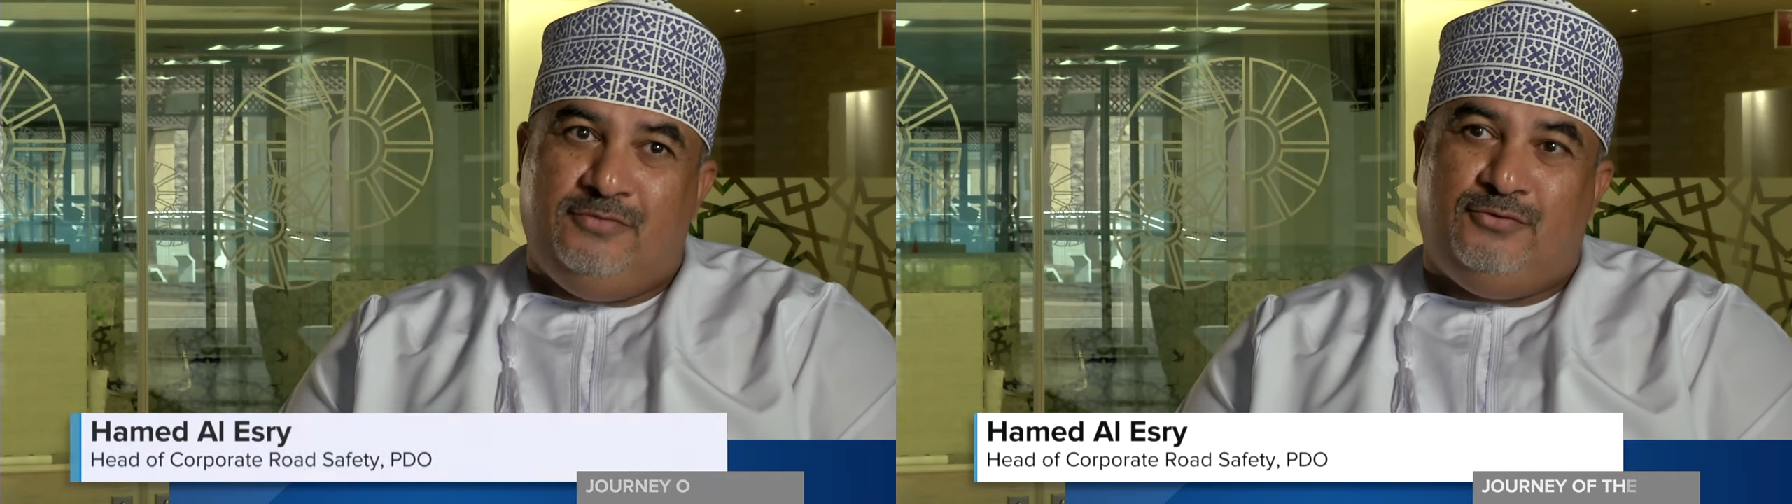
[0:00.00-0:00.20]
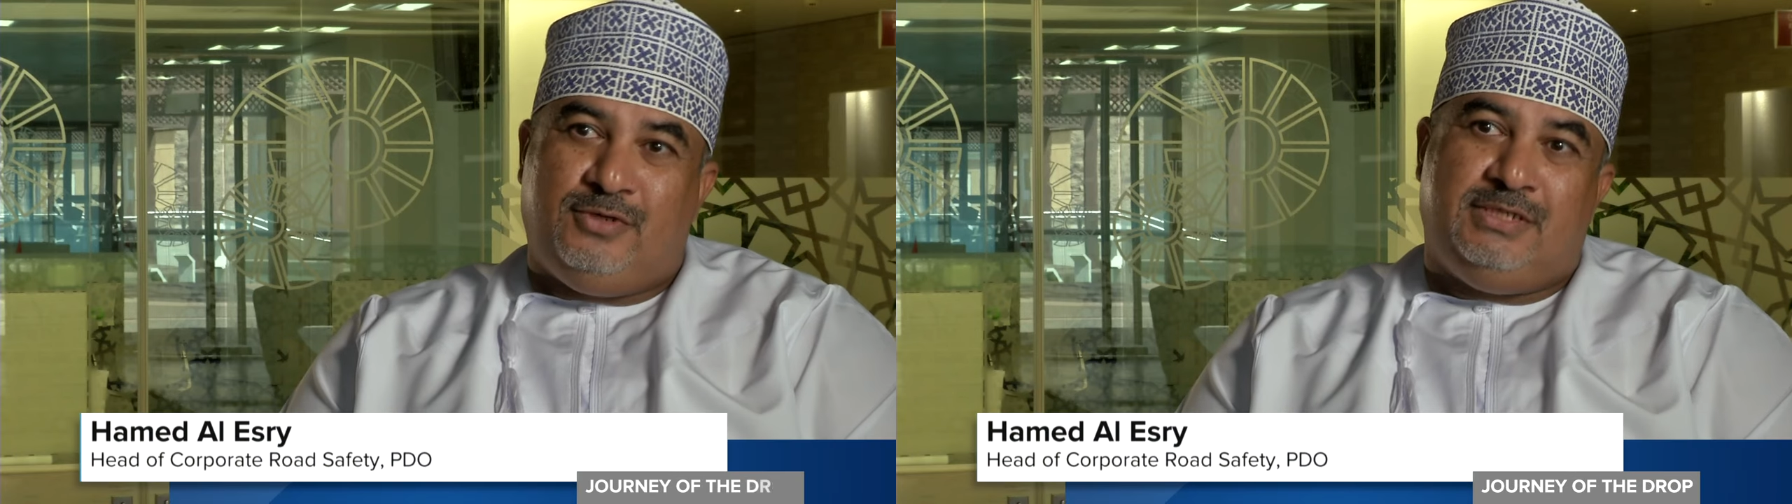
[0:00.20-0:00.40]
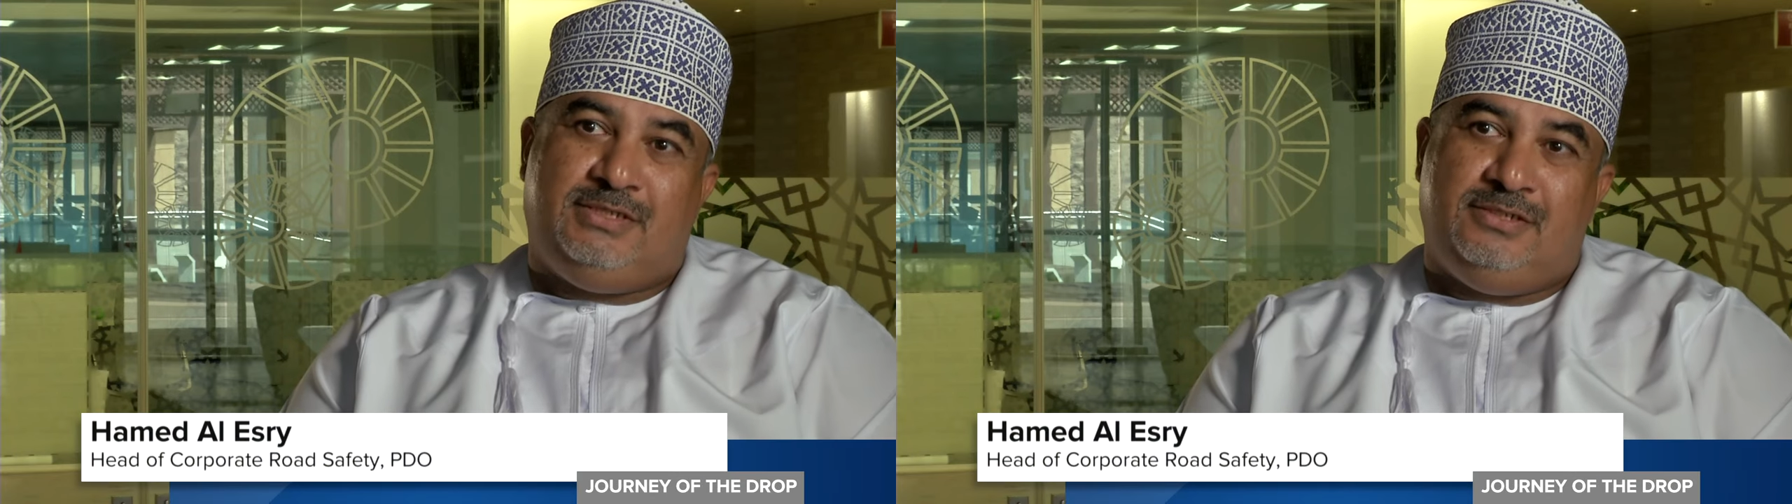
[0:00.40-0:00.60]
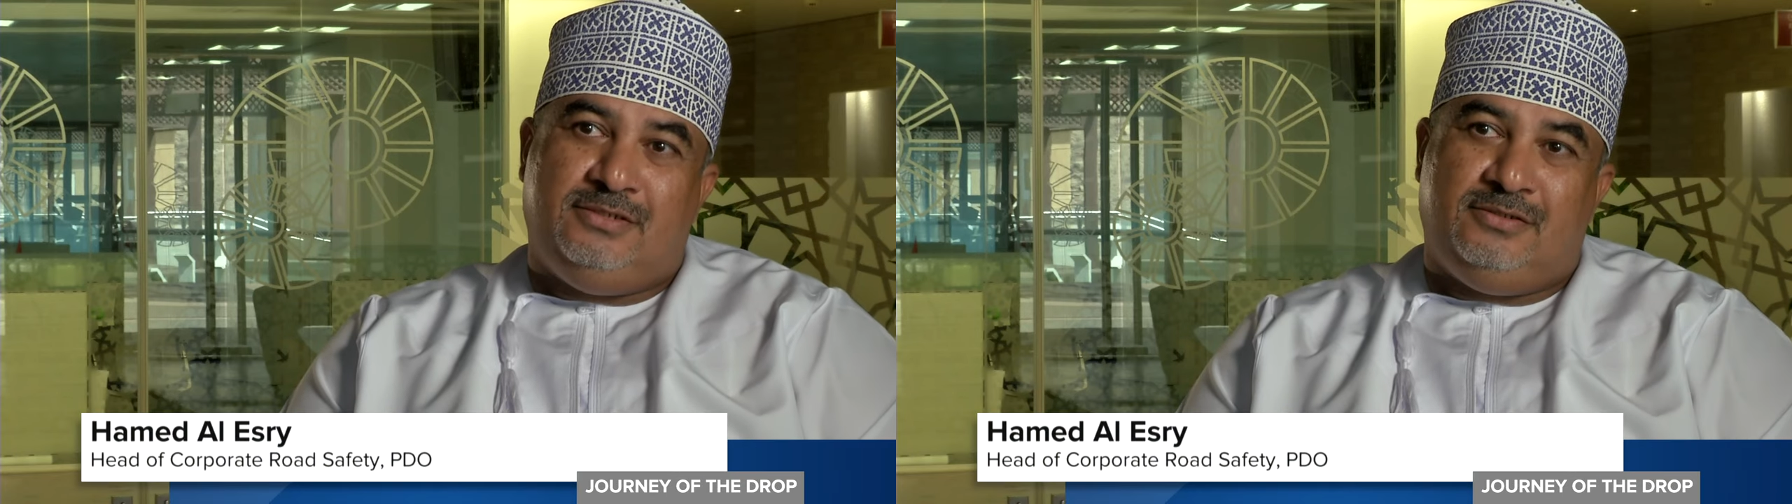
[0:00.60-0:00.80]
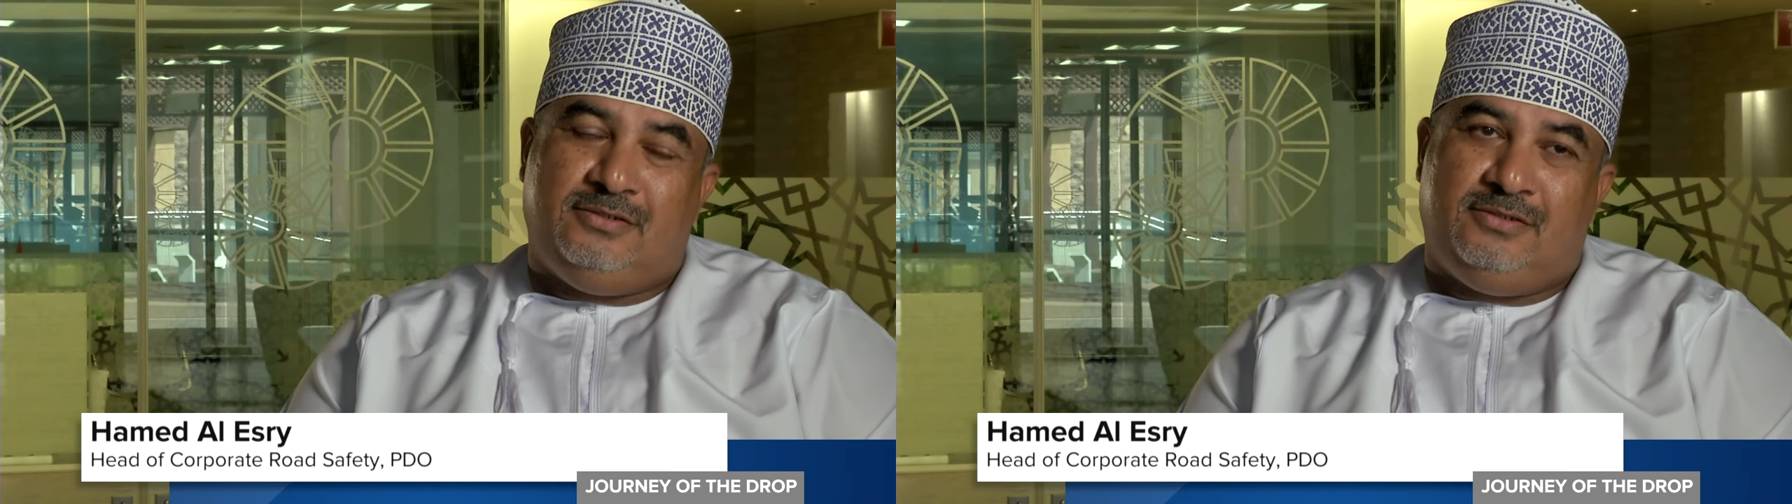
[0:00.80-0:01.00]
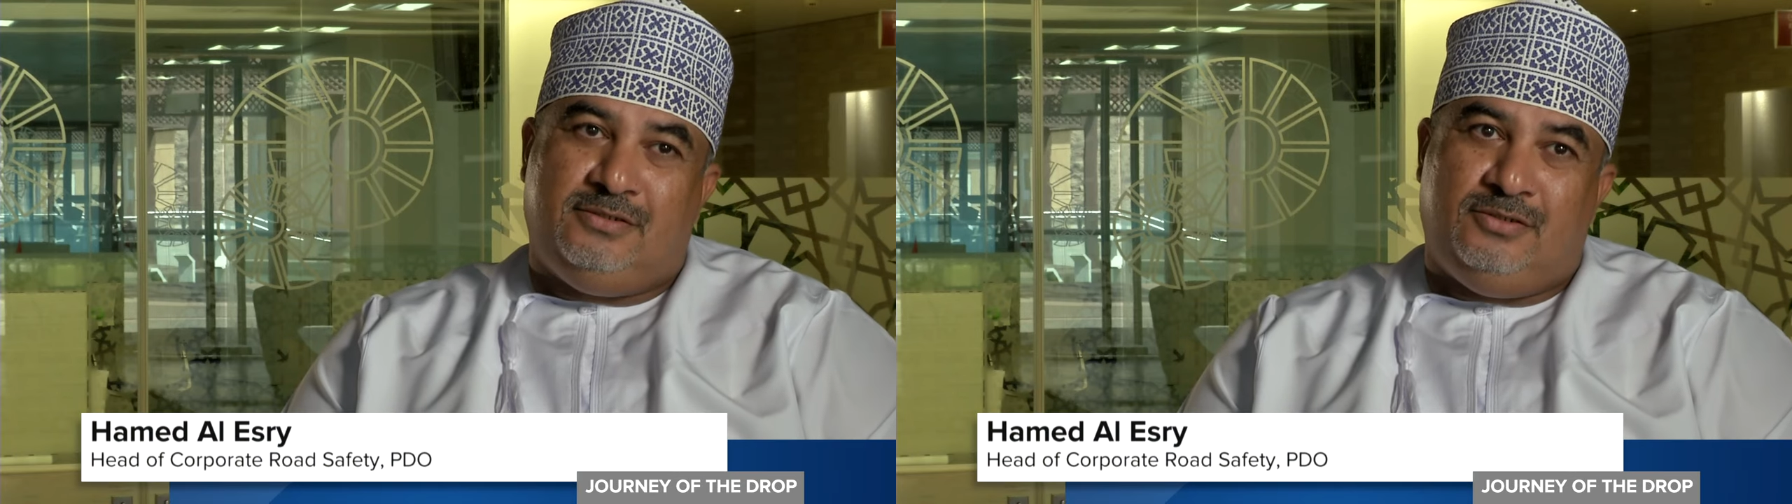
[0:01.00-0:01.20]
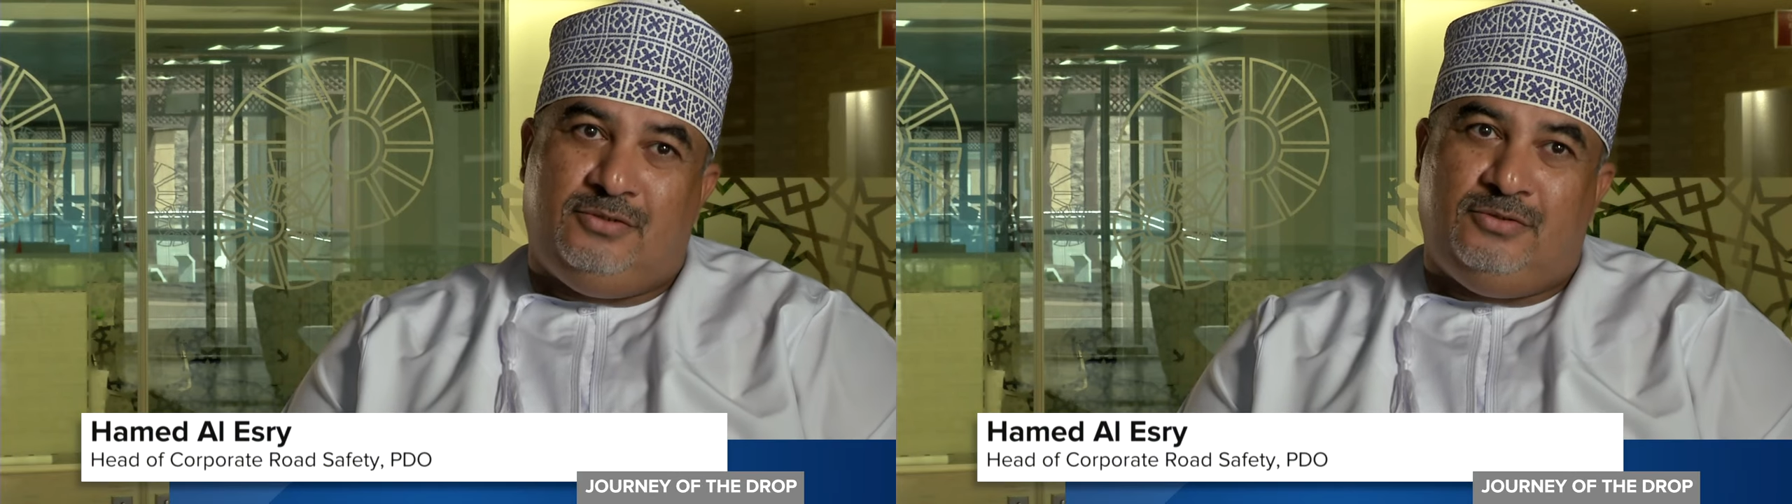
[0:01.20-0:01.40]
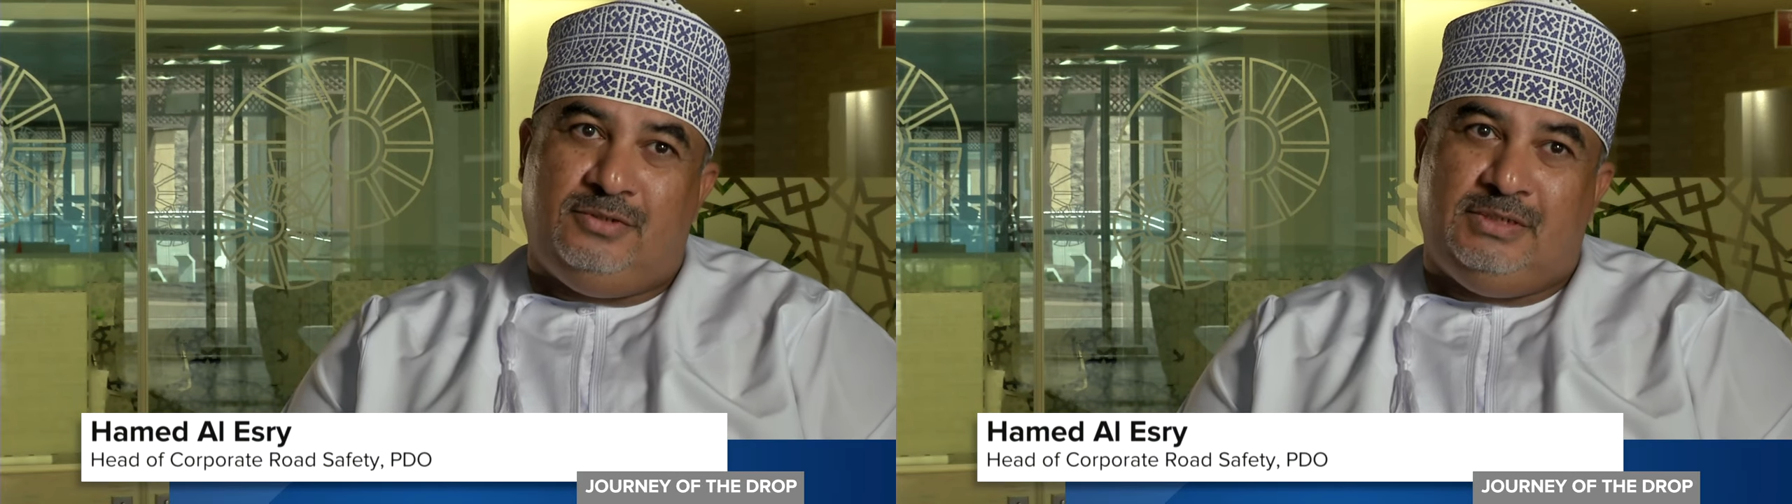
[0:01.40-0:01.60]
focusing
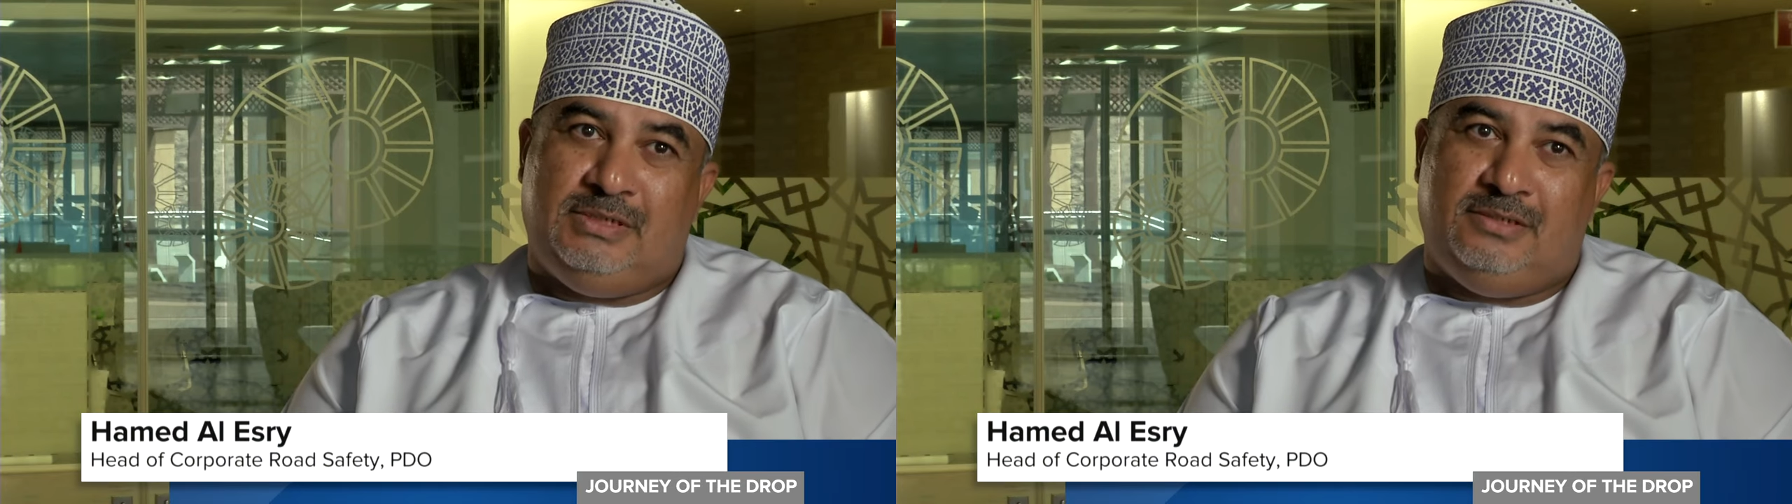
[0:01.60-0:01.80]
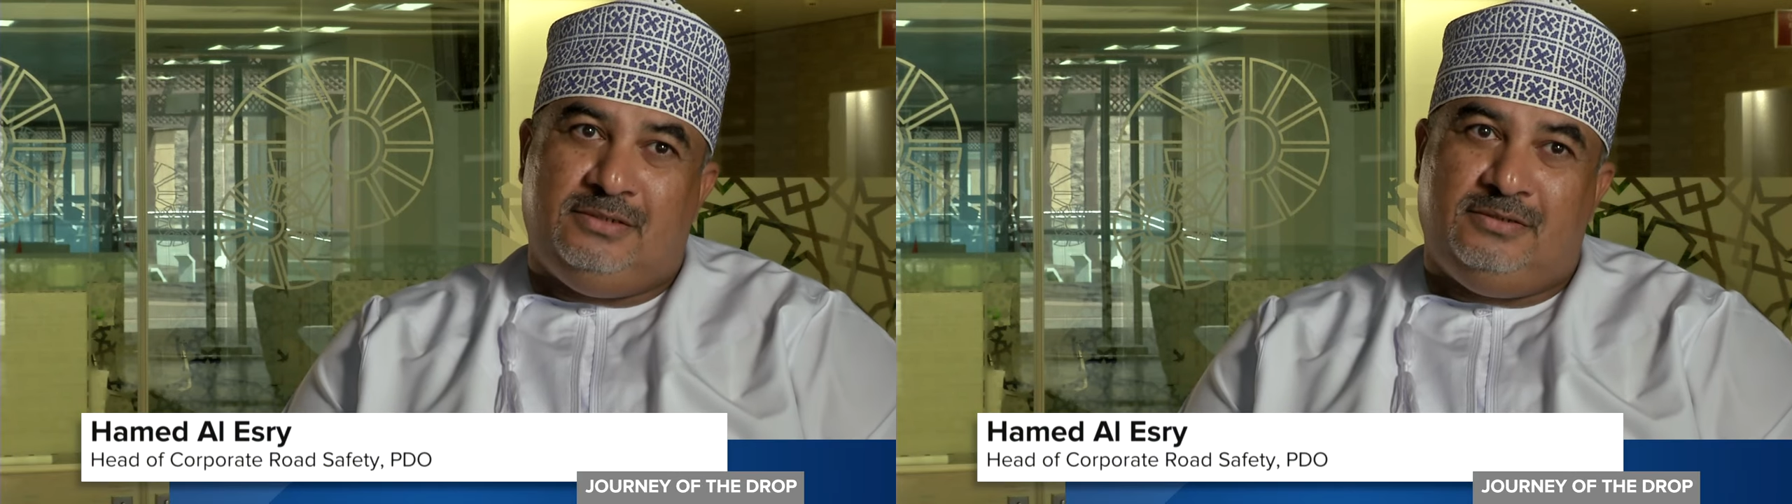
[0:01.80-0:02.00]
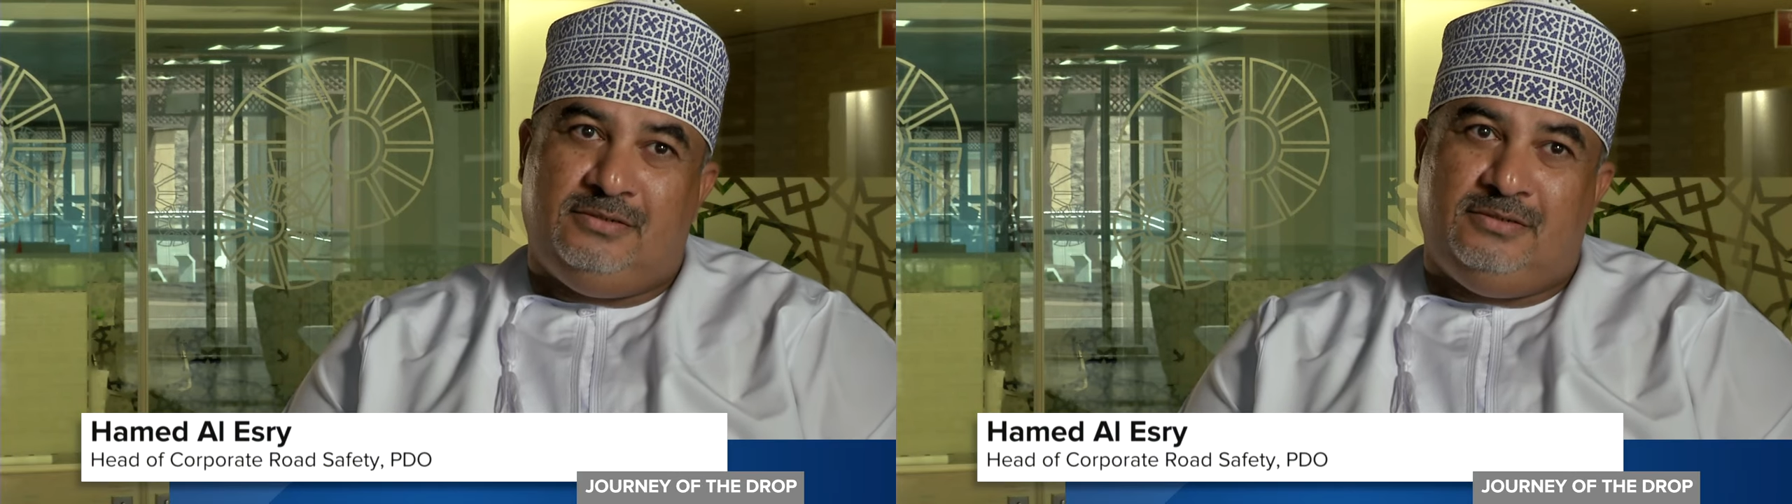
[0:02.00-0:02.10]
on